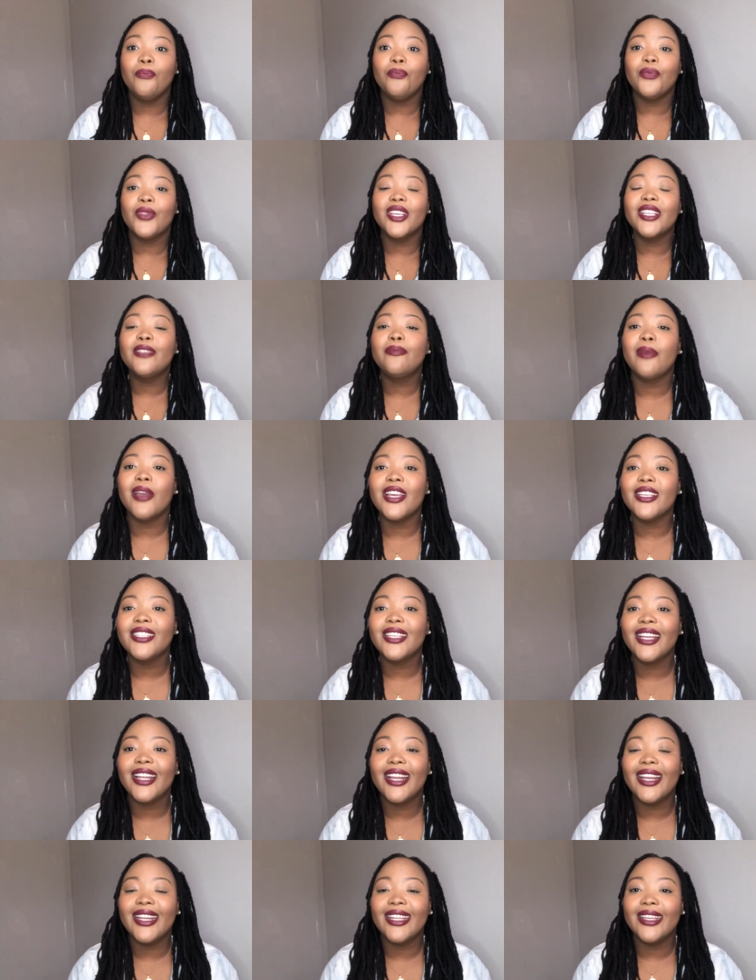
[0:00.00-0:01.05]
This
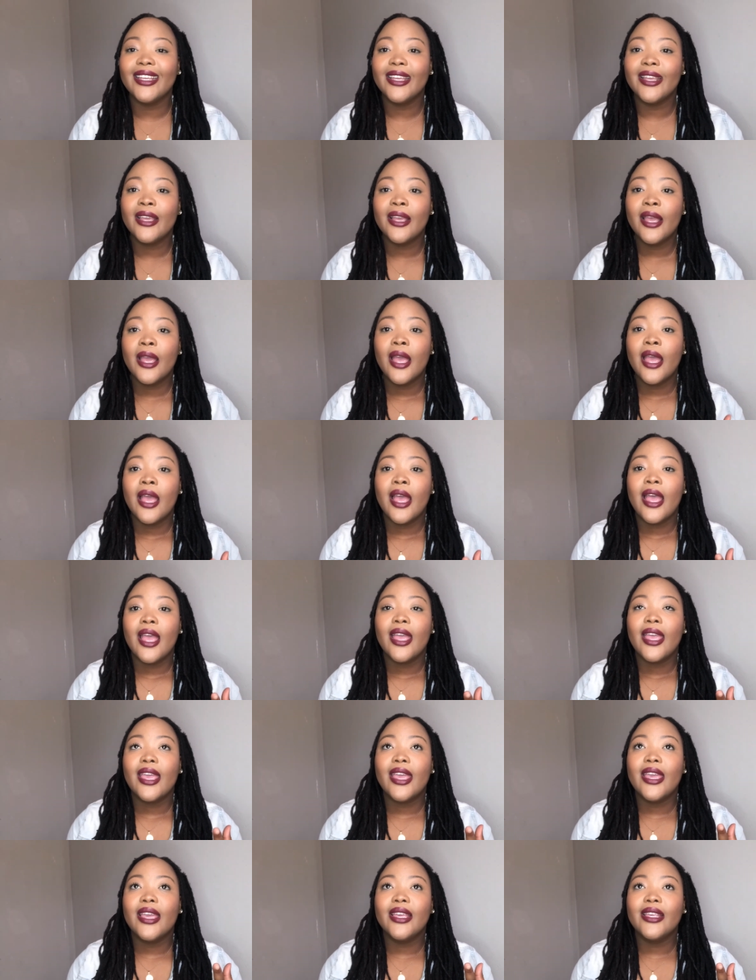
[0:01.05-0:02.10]
basically
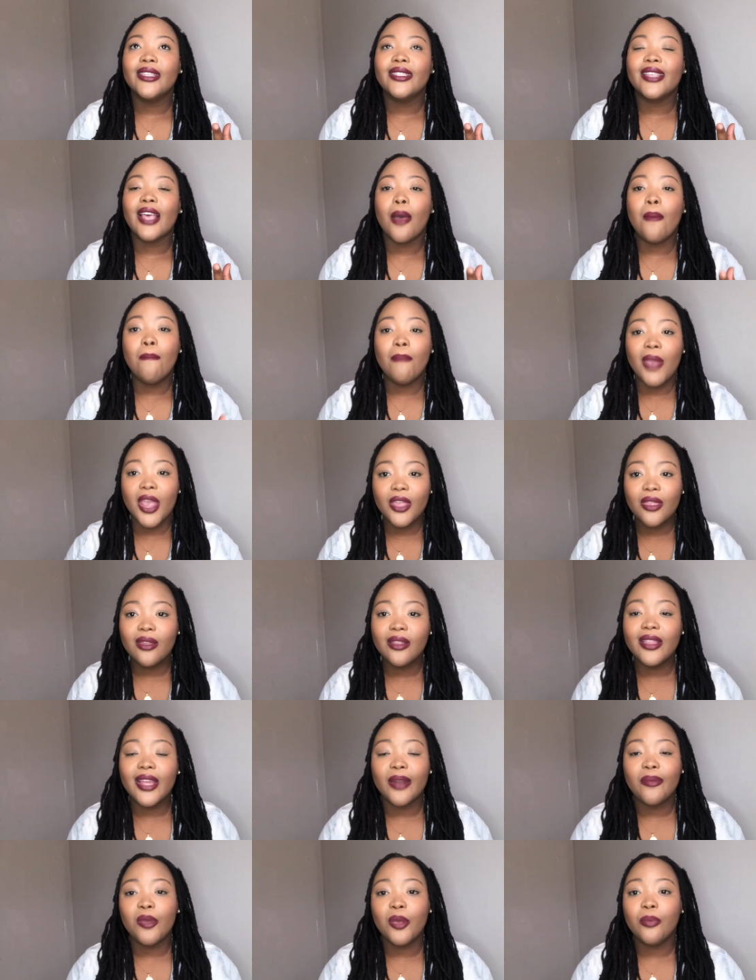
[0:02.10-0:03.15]
is a method
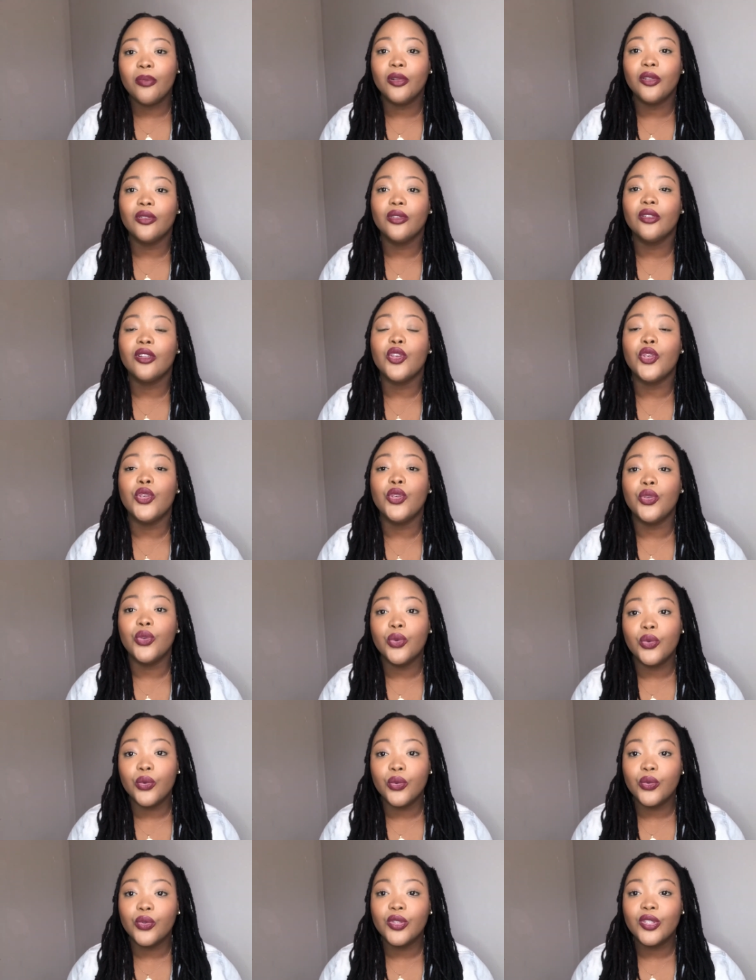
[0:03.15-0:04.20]
that people
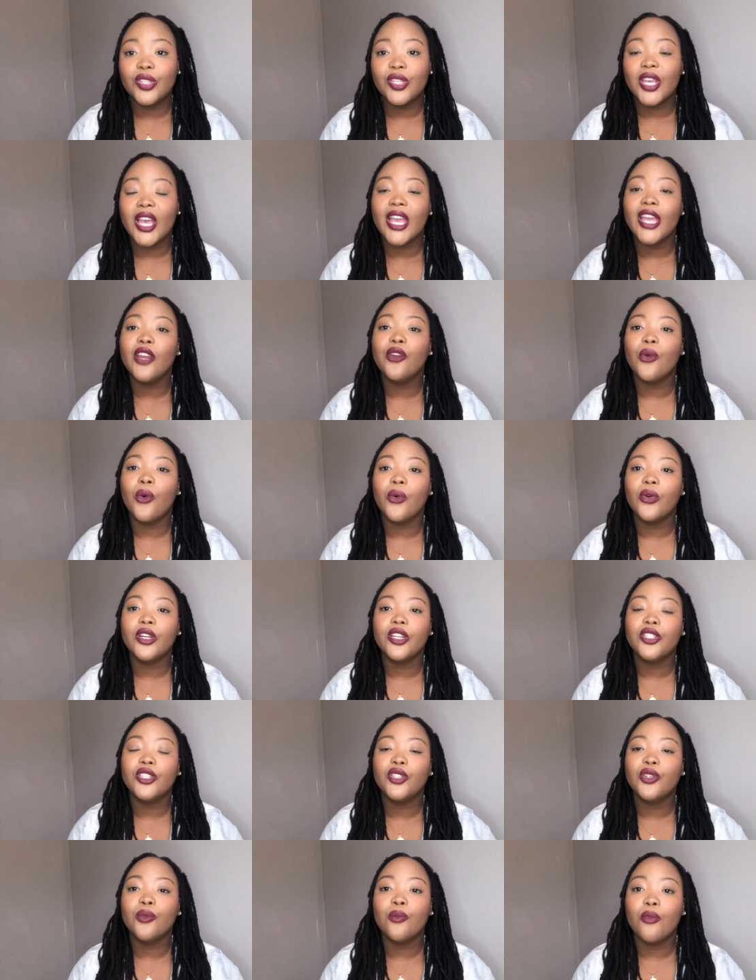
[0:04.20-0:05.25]
use in order
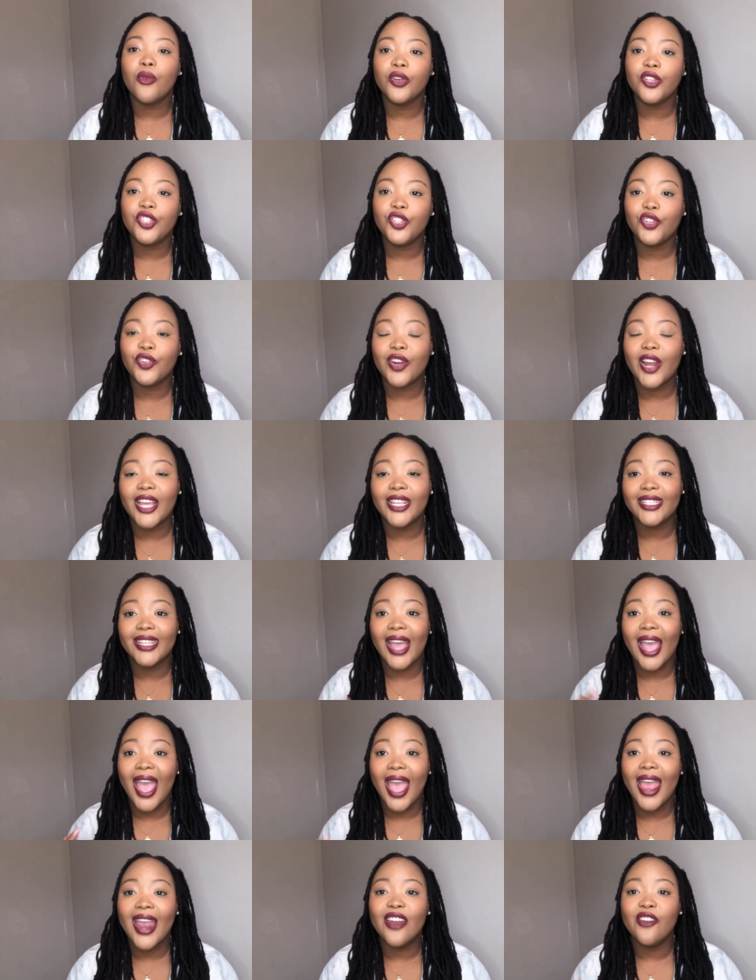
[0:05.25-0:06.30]
to moisturize
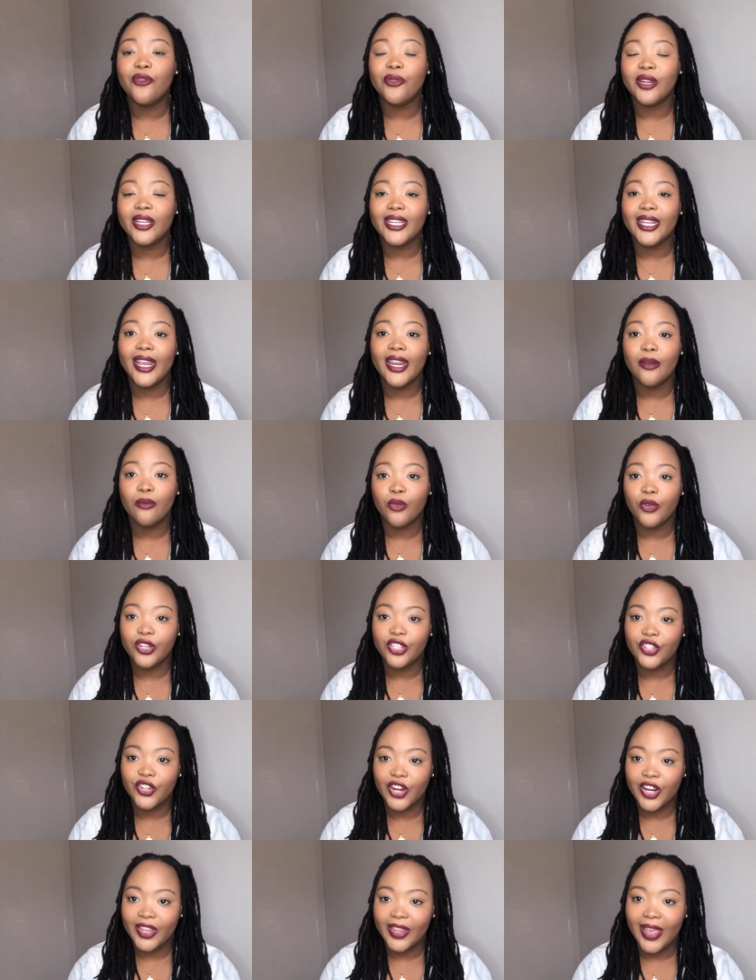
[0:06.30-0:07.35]
and retain
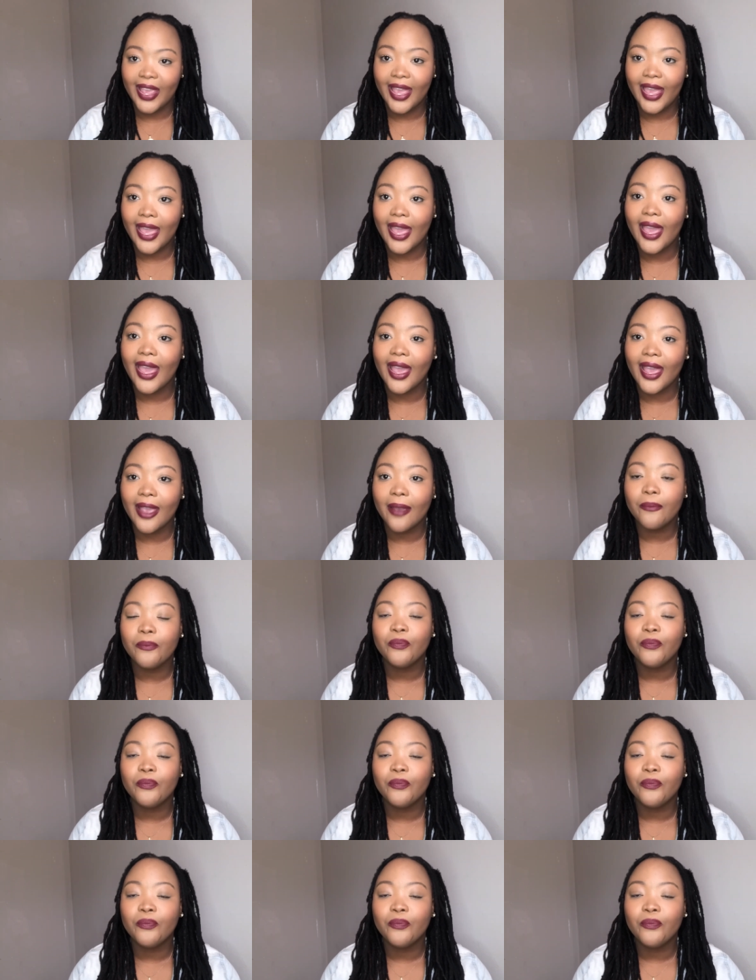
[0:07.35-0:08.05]
moisture in their hair.